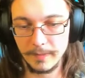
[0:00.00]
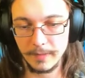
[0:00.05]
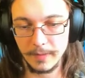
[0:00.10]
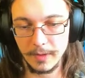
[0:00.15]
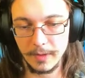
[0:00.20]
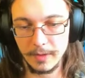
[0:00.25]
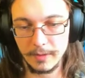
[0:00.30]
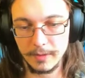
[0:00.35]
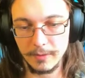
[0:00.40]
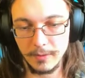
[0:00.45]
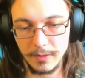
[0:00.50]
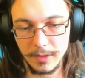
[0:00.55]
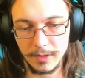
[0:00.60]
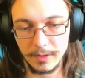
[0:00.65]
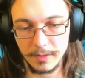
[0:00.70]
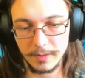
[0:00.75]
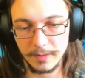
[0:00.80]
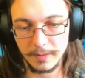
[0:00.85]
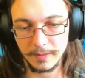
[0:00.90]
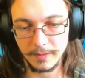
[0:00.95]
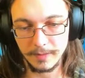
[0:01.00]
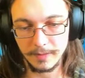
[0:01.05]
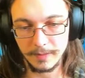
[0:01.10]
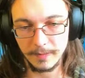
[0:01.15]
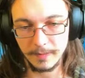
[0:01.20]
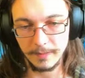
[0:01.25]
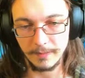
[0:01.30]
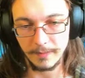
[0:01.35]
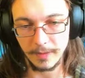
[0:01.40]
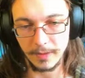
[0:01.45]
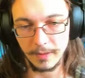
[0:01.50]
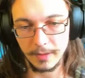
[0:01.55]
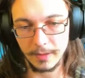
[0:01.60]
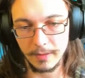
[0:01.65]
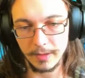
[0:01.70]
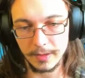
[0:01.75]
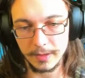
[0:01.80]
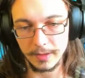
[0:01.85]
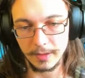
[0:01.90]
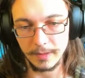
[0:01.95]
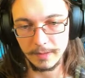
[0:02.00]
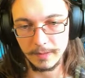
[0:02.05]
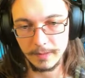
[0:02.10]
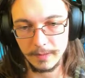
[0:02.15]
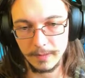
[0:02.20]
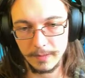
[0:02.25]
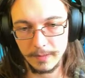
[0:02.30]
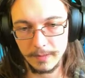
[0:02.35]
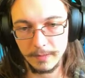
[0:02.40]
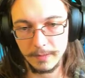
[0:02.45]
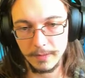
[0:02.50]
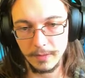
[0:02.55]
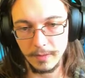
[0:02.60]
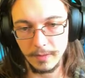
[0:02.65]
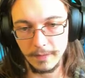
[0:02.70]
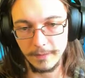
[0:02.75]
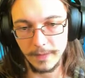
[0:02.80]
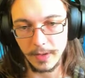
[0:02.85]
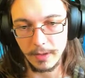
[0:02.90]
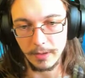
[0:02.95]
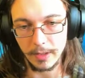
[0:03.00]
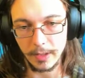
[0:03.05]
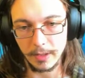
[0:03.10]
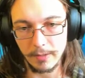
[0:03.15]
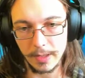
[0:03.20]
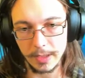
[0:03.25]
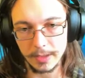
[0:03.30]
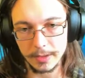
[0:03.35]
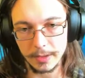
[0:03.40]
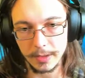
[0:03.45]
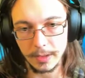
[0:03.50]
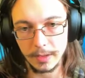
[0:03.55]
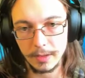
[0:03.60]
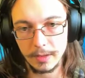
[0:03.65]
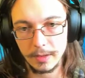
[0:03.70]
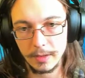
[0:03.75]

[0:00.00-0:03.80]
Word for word: Yes, you are. Very crazy. You're very crazy.